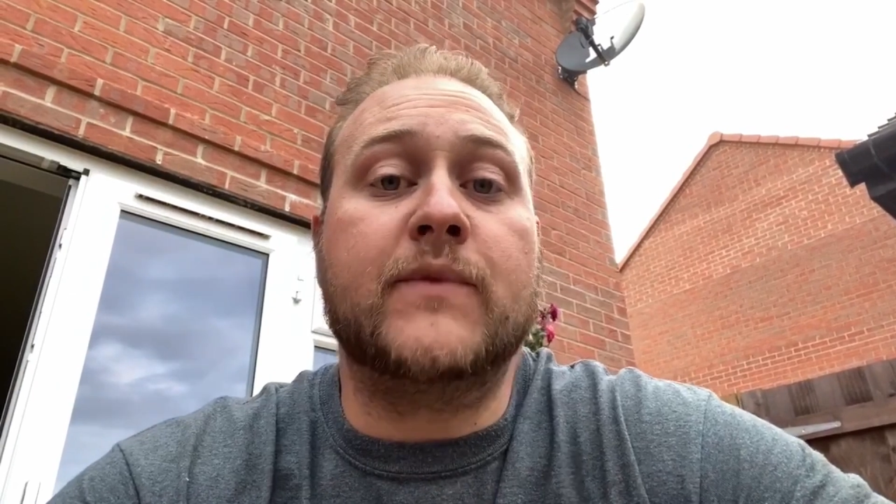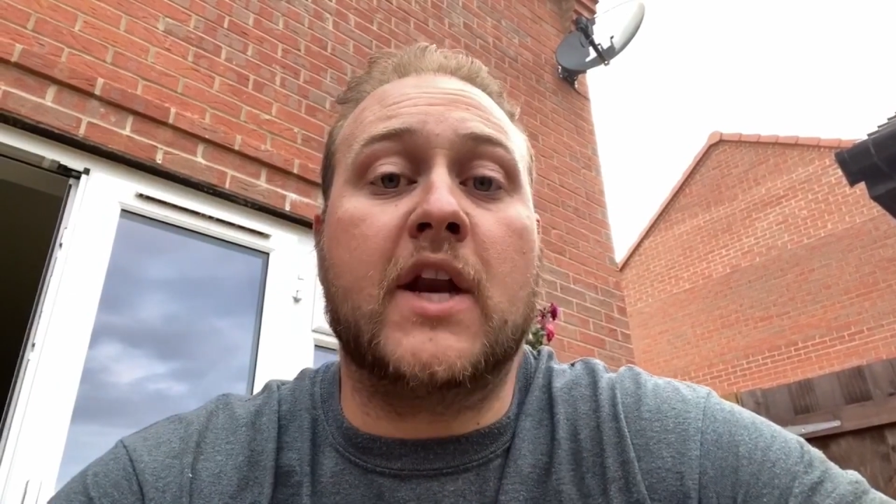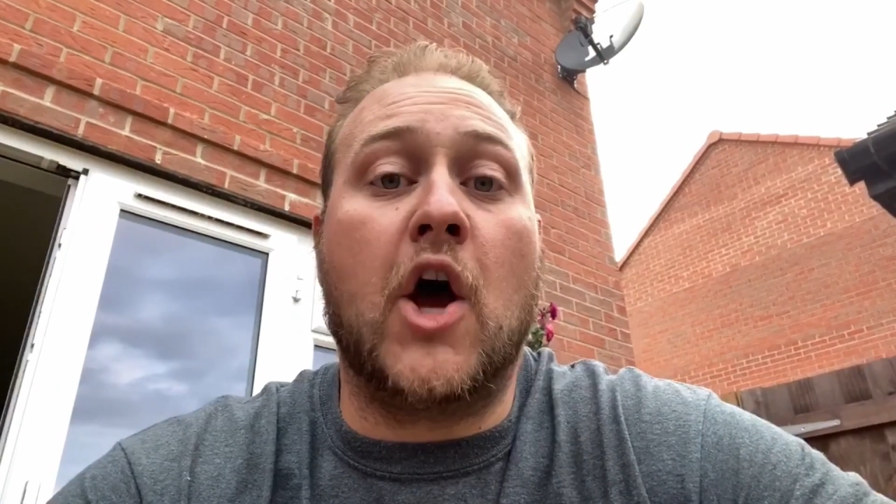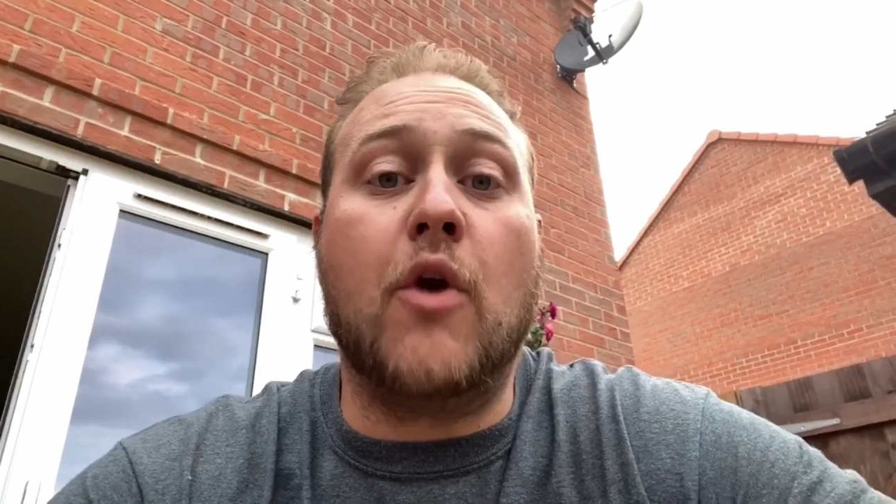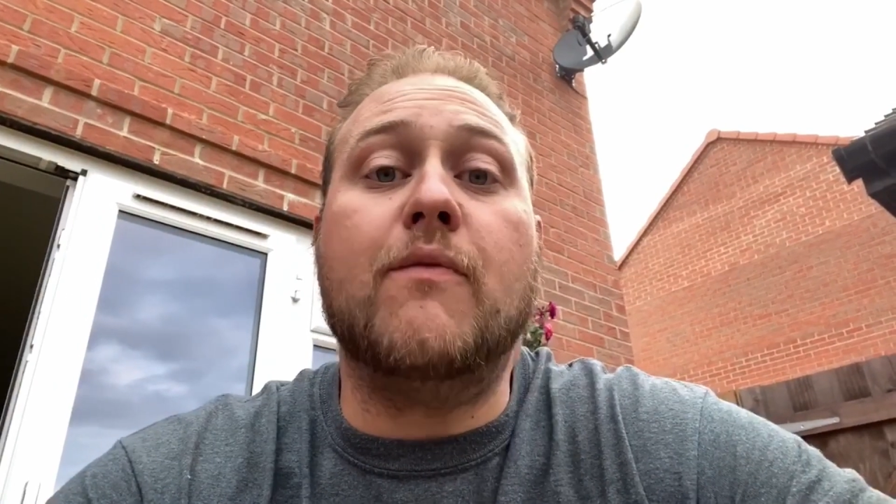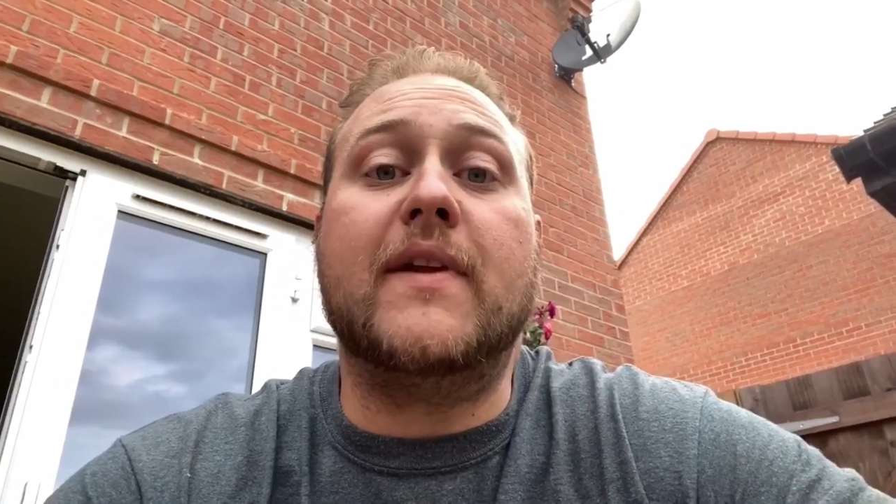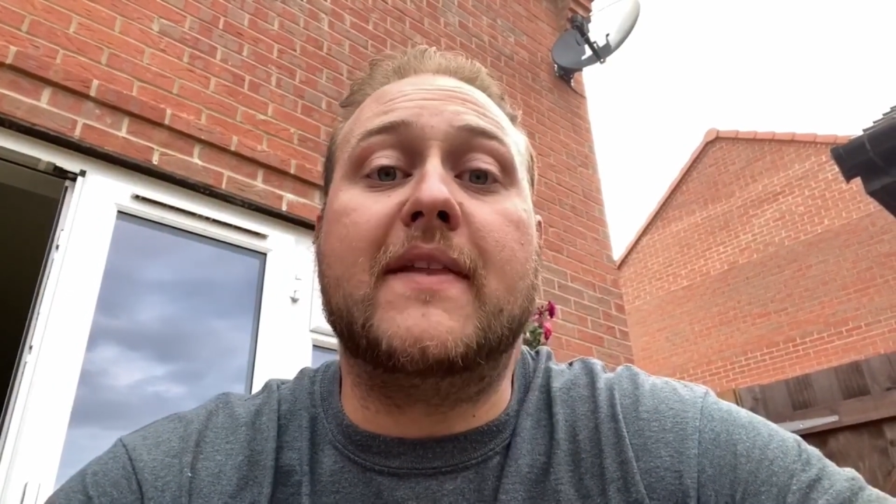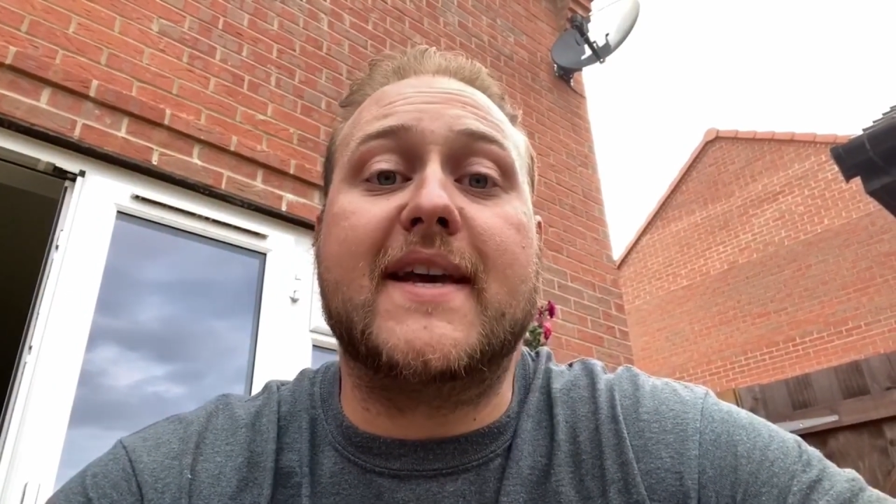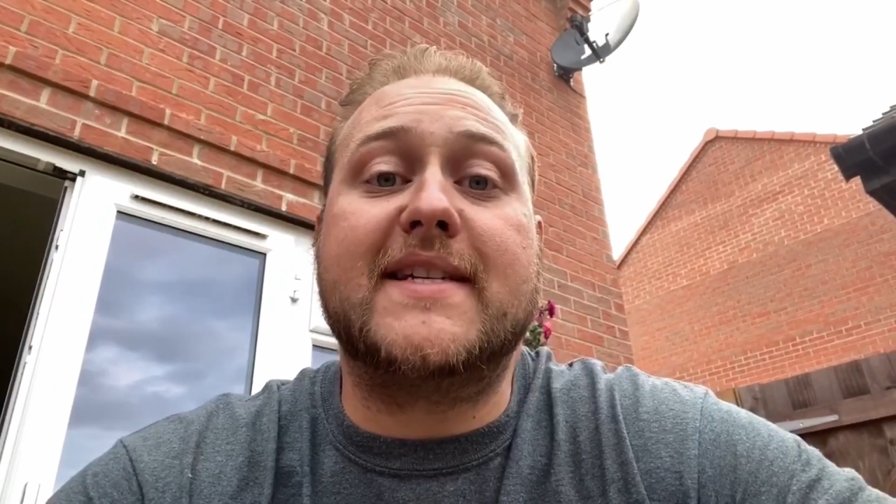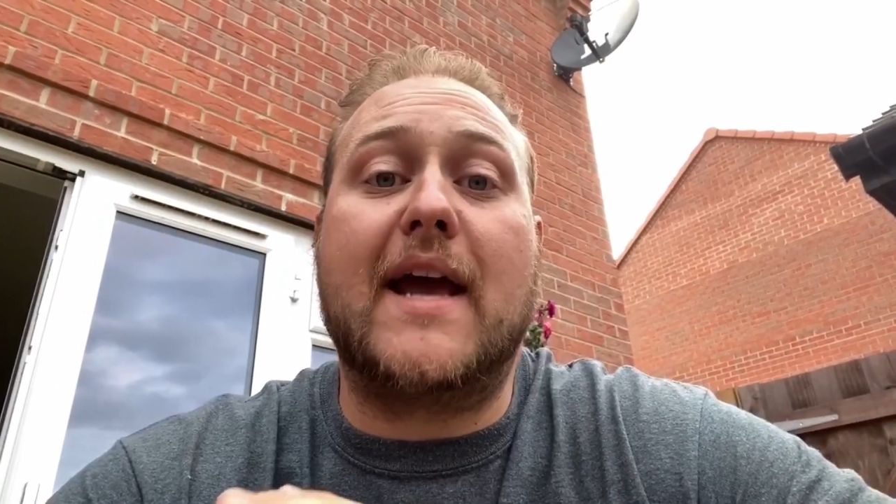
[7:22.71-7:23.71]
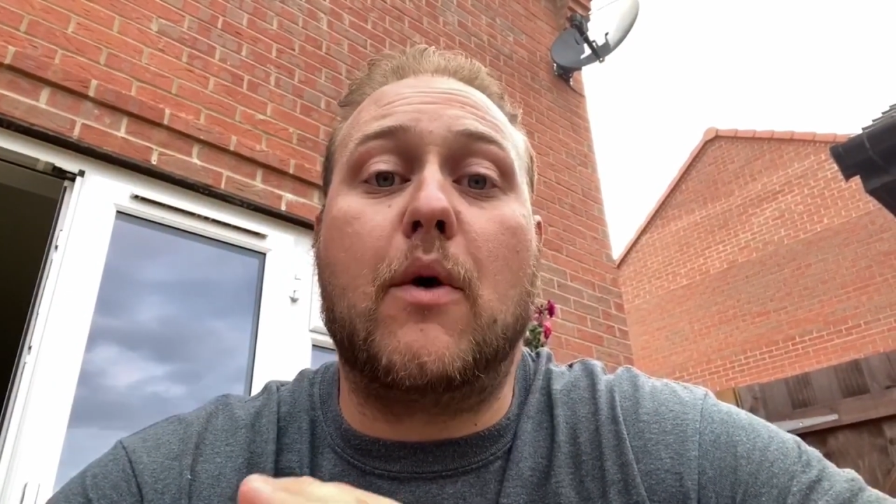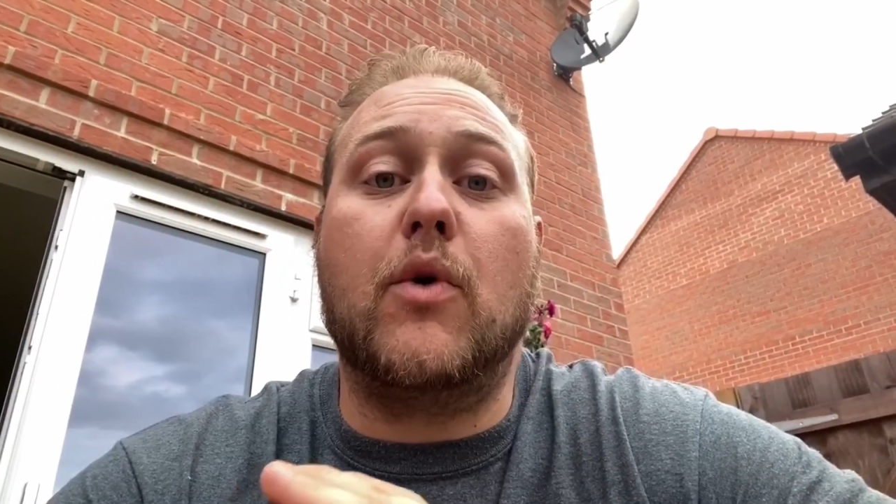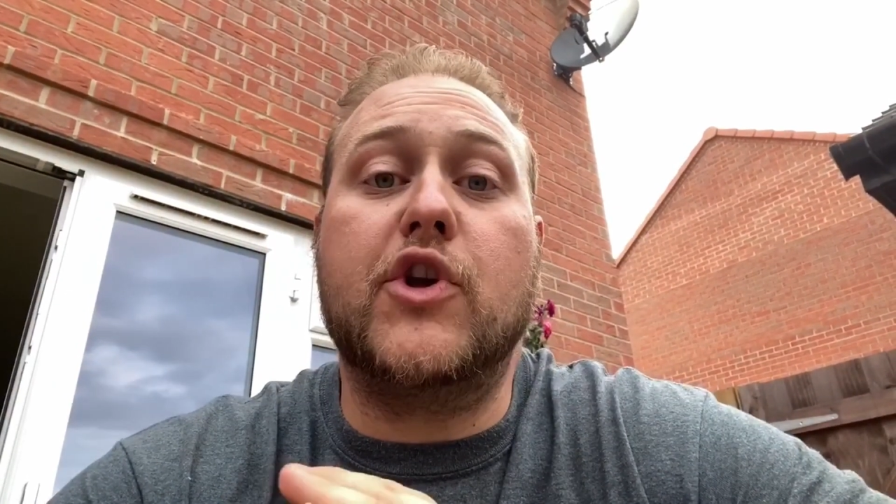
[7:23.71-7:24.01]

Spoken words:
and hopefully that's now